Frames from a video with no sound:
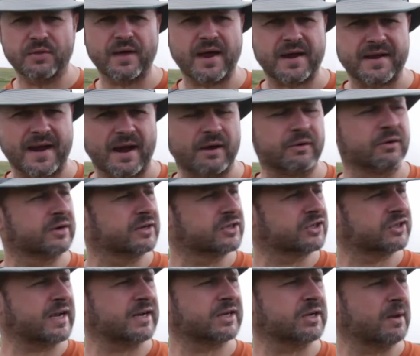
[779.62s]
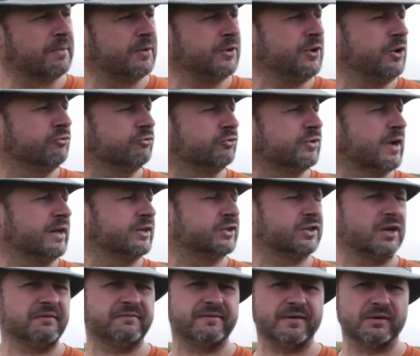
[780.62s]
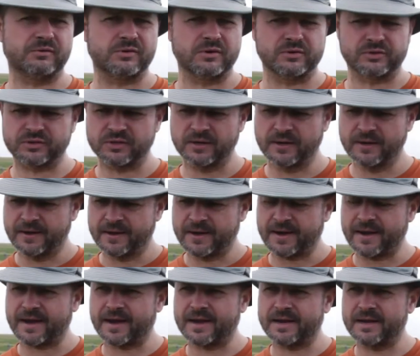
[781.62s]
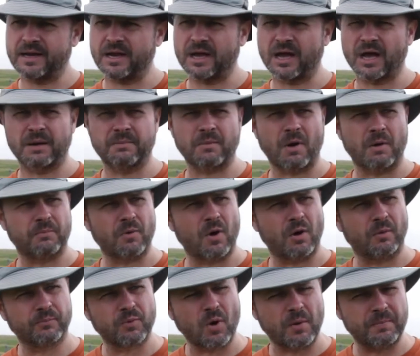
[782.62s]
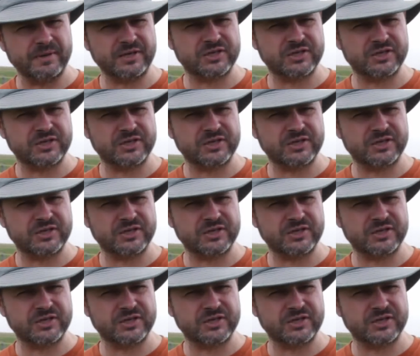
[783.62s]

that now. I'm going to set up the neutral density filters and um, I'll, I'll, probably